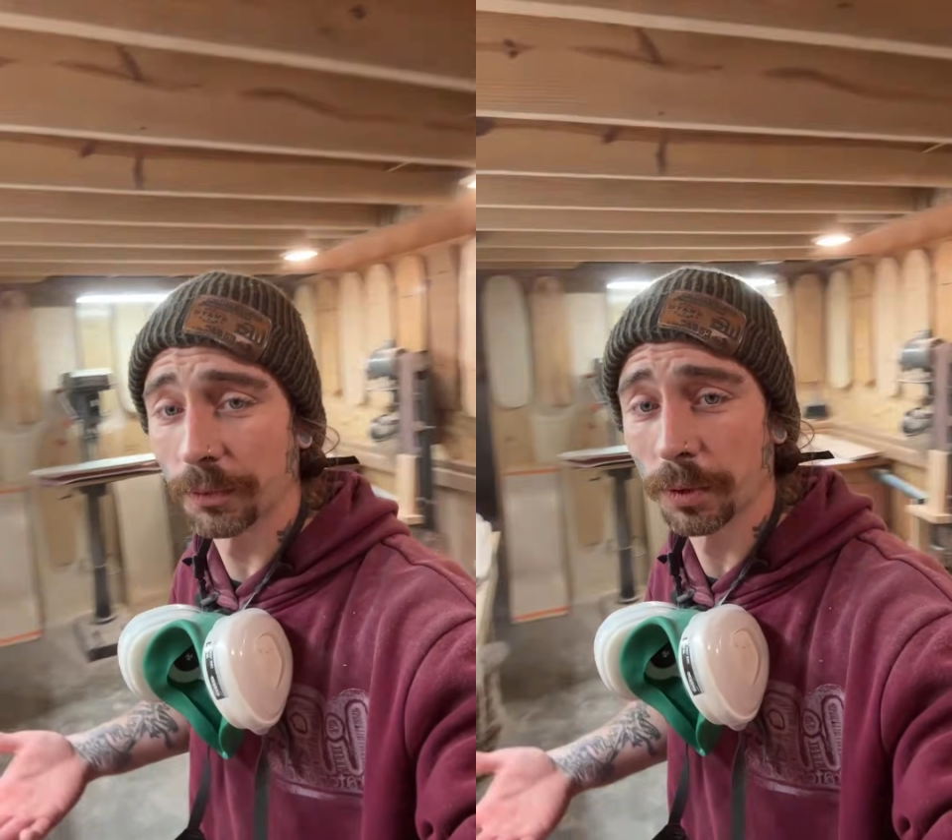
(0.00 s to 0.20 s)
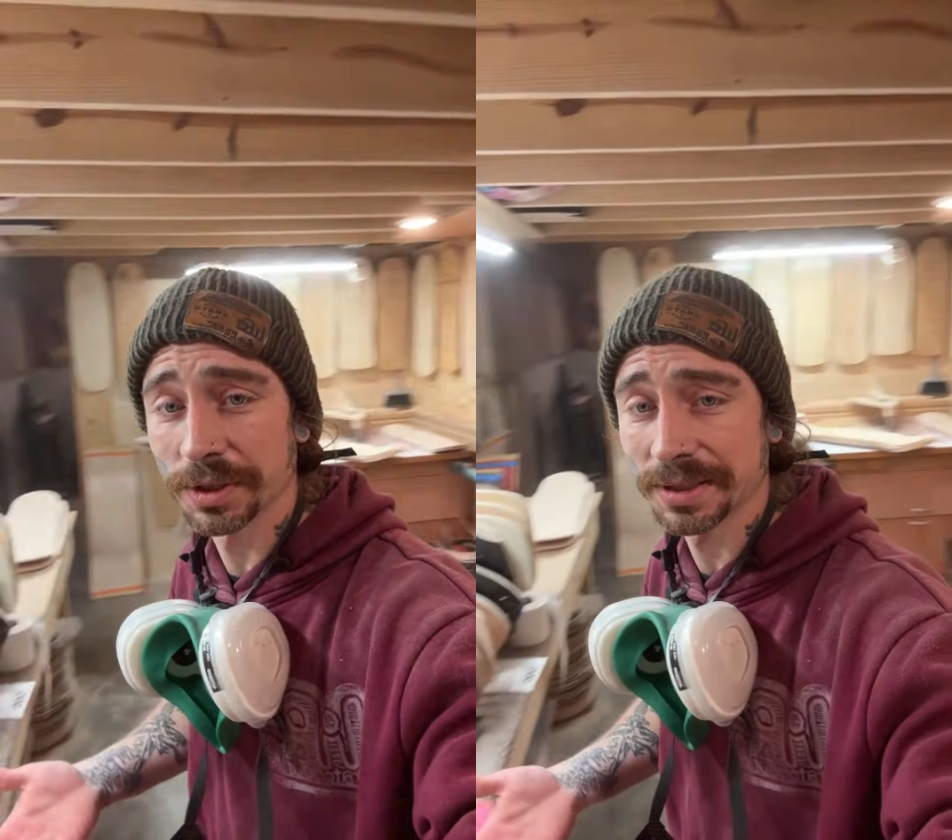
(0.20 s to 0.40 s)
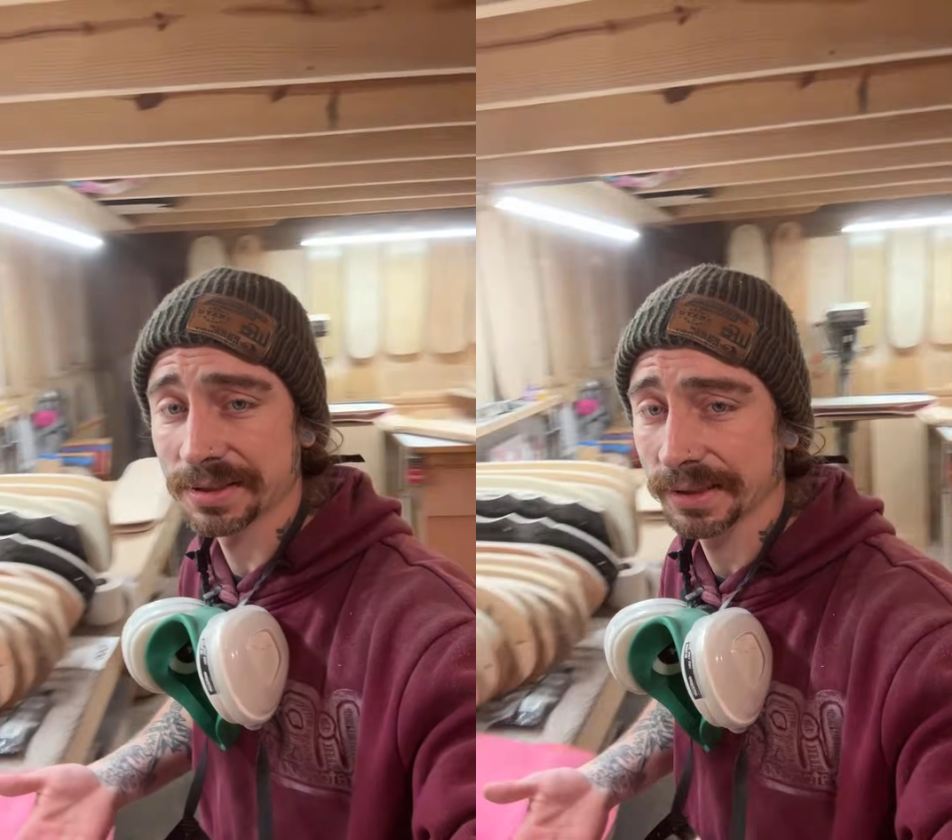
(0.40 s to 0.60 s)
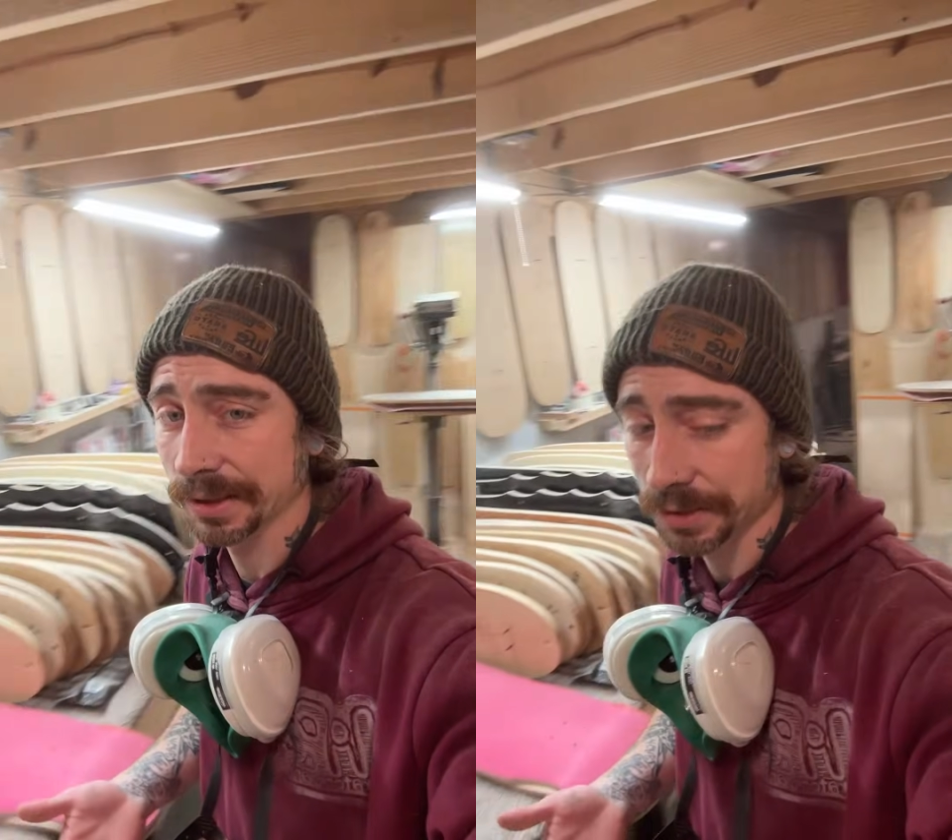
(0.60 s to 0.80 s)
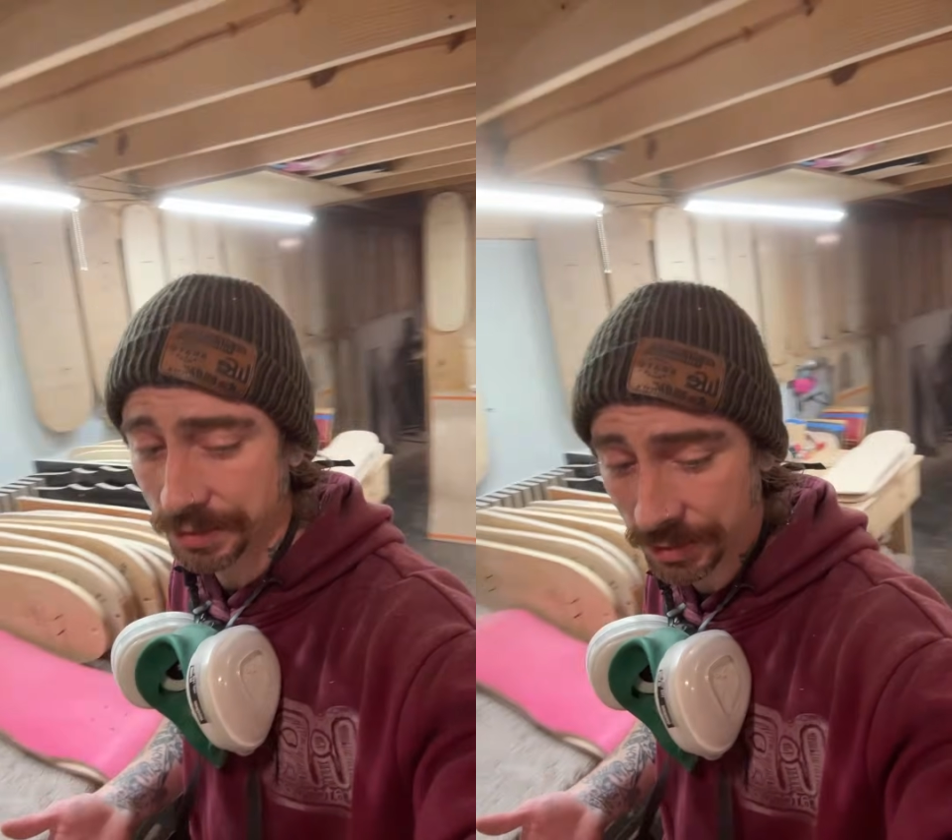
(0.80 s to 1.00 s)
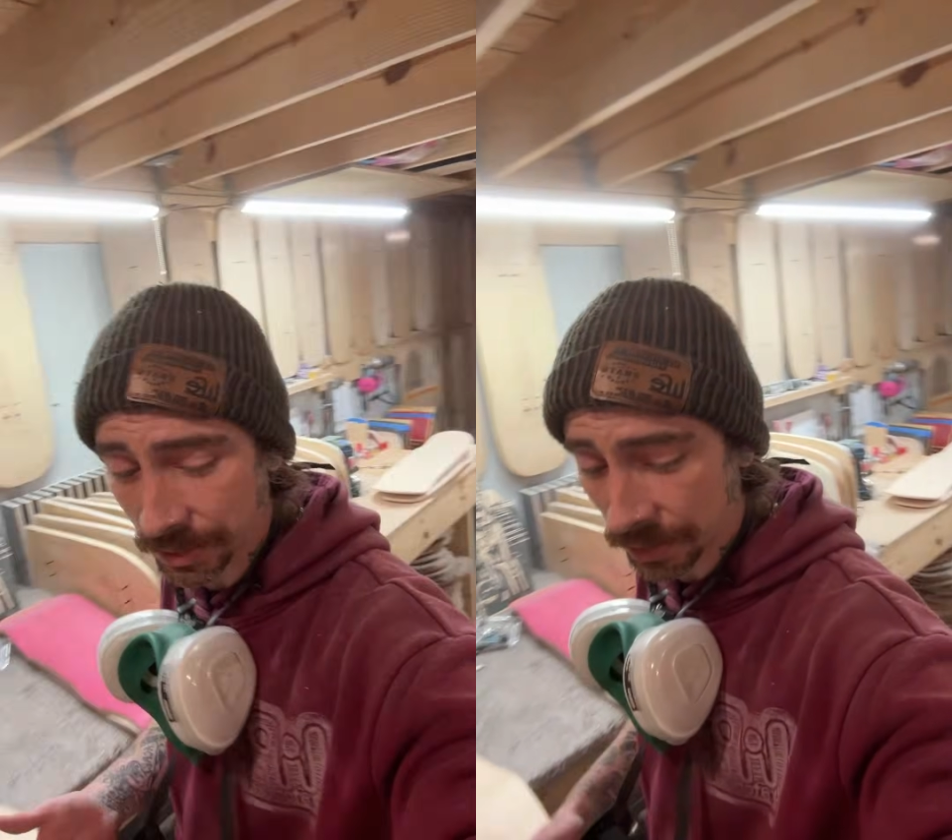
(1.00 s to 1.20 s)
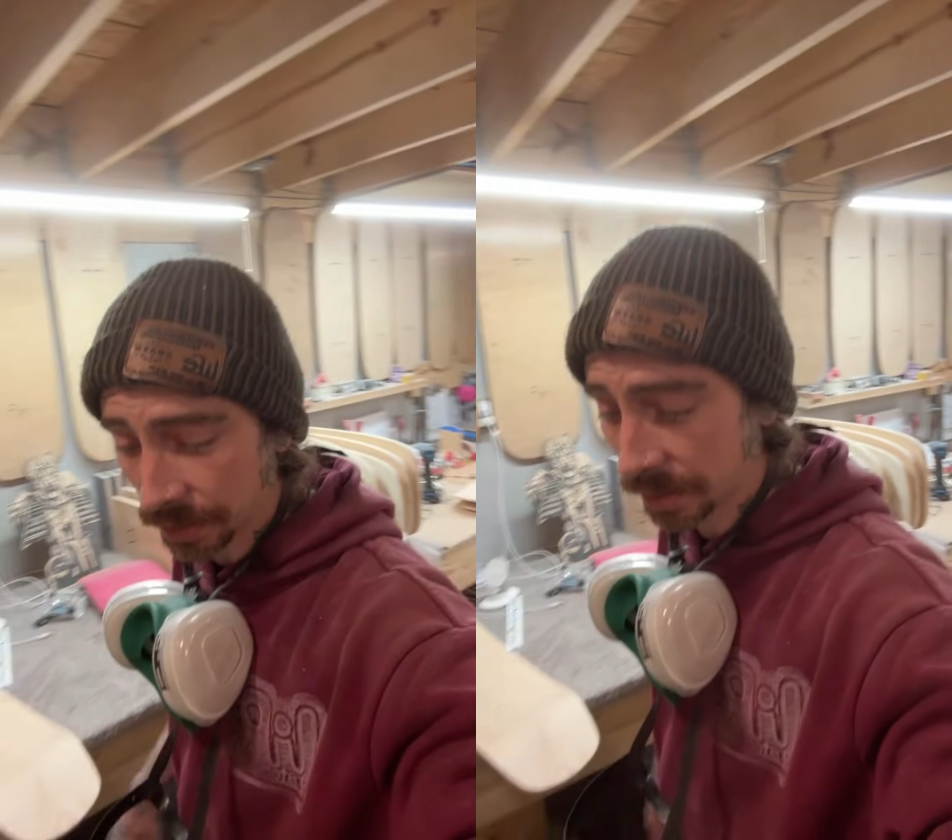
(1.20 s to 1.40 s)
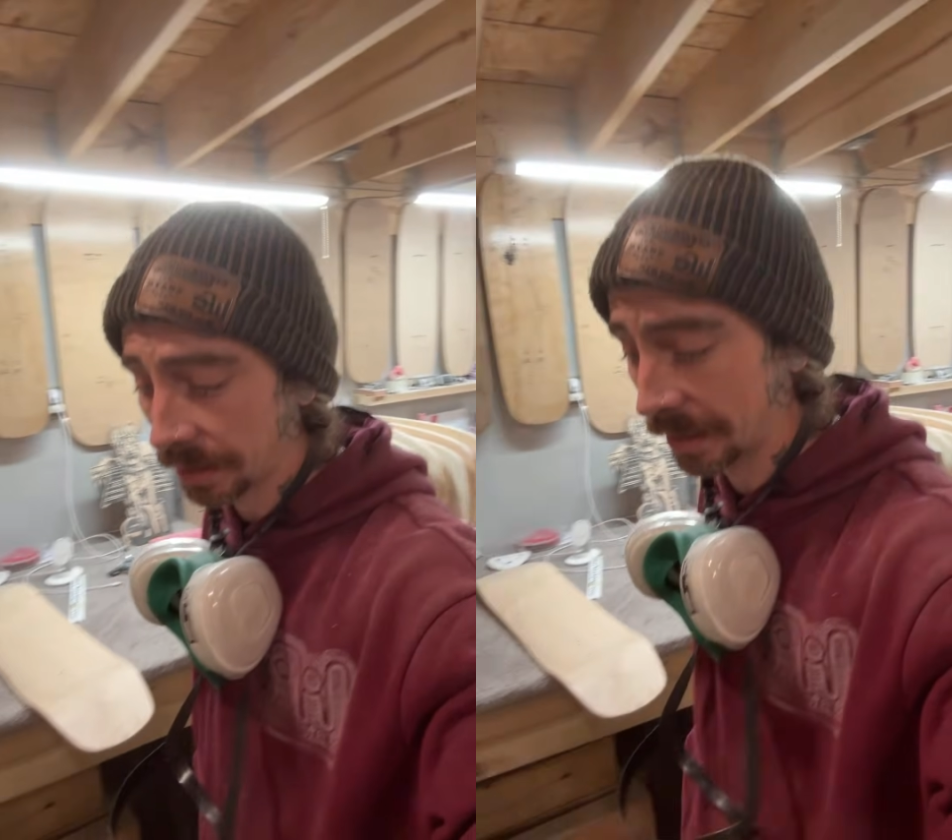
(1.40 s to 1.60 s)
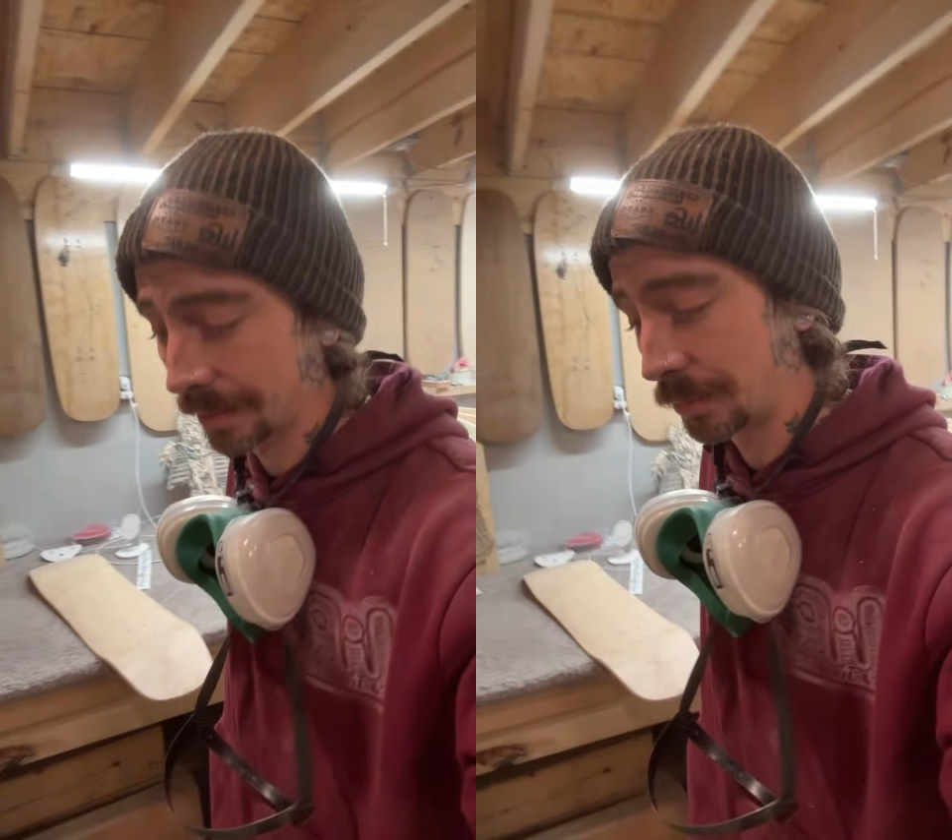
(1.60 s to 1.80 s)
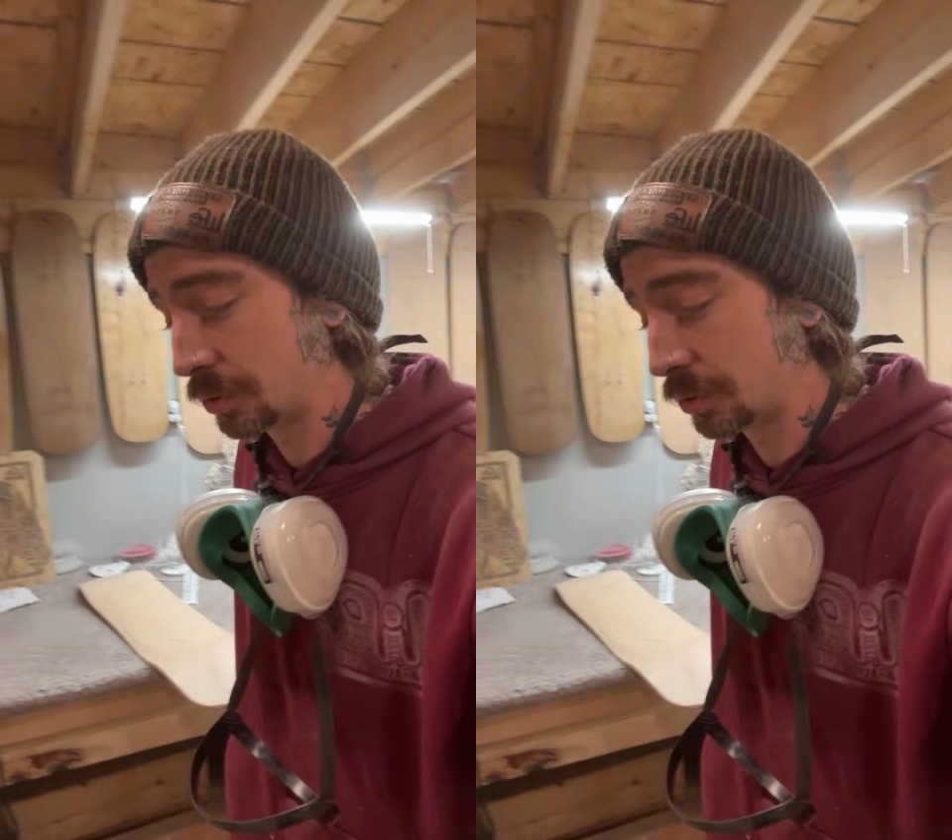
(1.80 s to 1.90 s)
14.6.